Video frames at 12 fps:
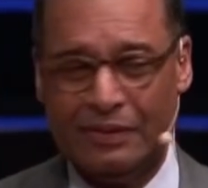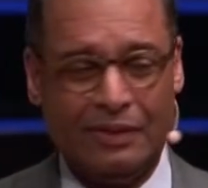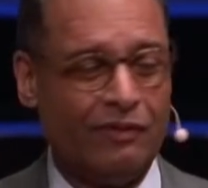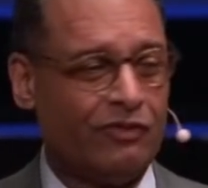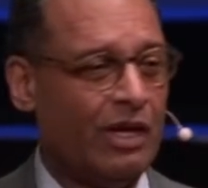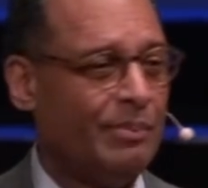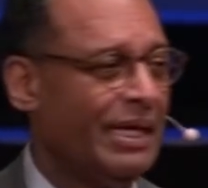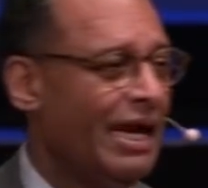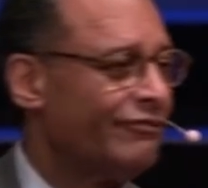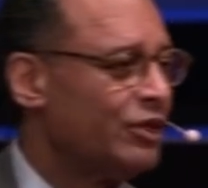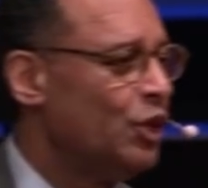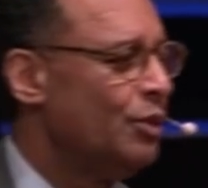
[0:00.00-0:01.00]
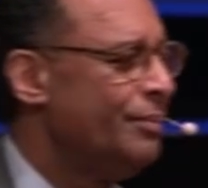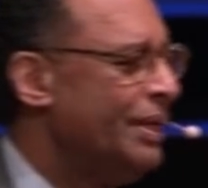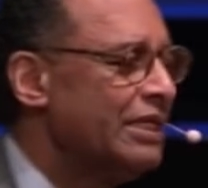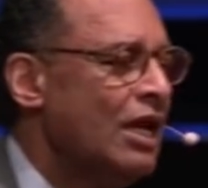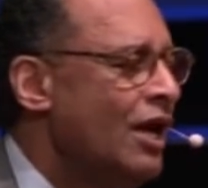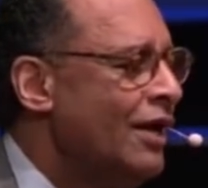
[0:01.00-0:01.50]
of coming after human
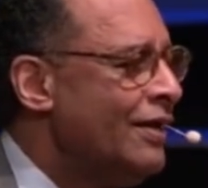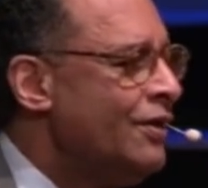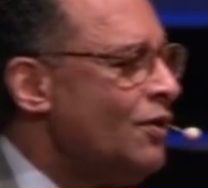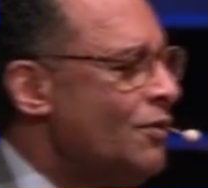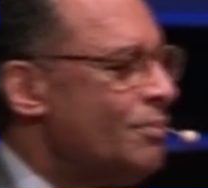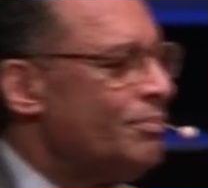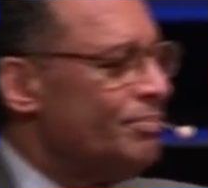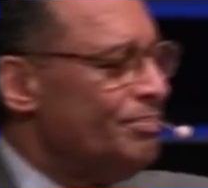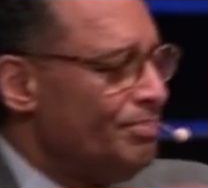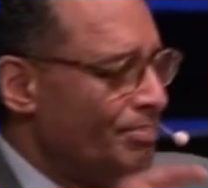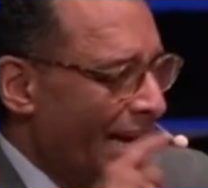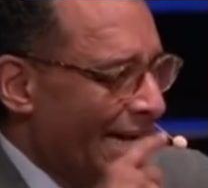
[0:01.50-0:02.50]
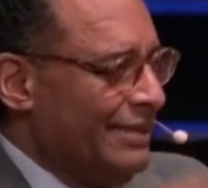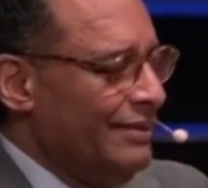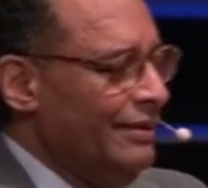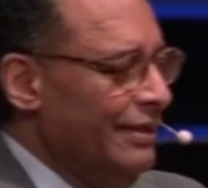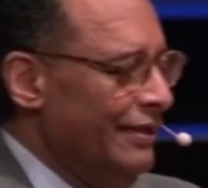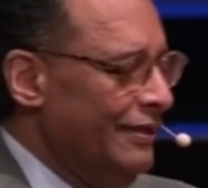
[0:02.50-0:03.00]
beings. You know, back
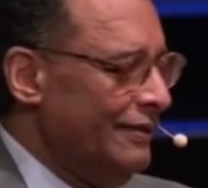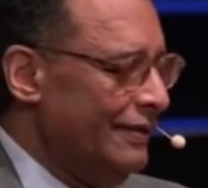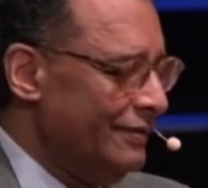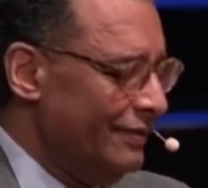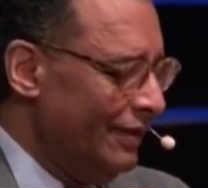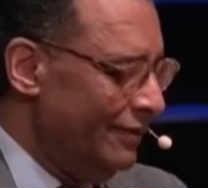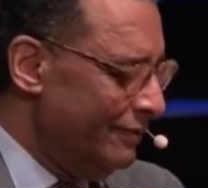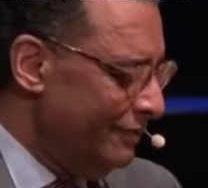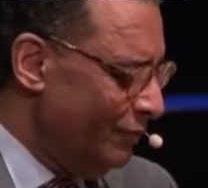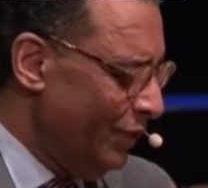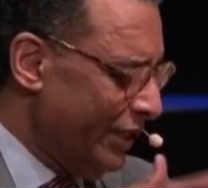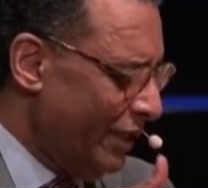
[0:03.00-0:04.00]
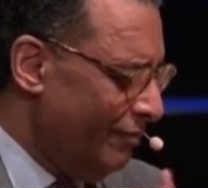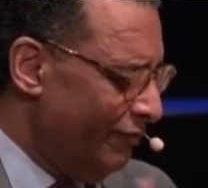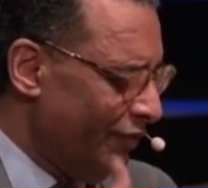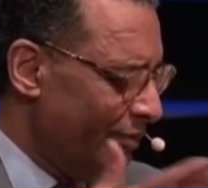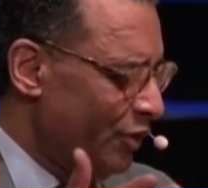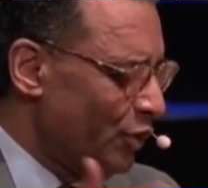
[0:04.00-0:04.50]
in the, in, in, we come
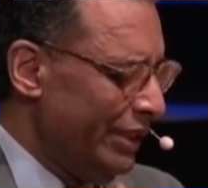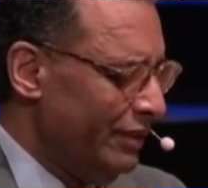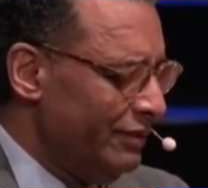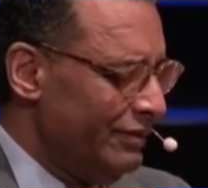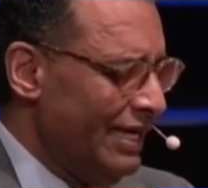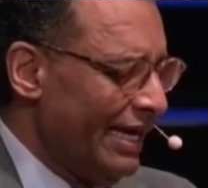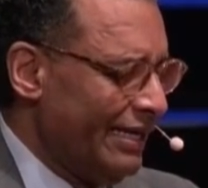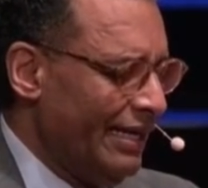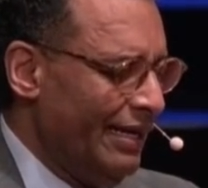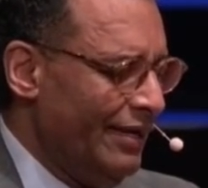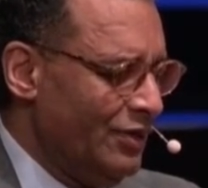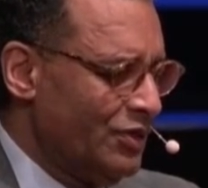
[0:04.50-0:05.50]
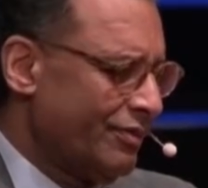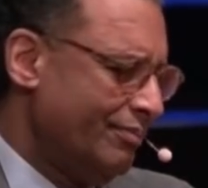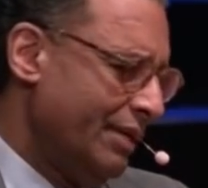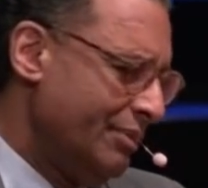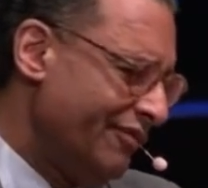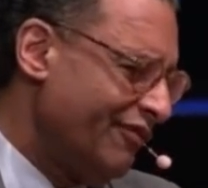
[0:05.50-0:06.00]
from three decades,
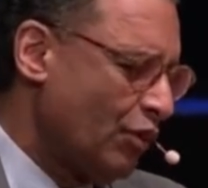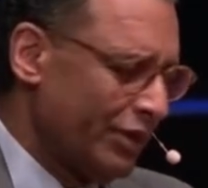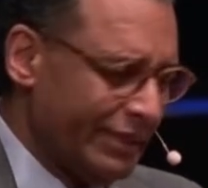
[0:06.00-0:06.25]
maybe four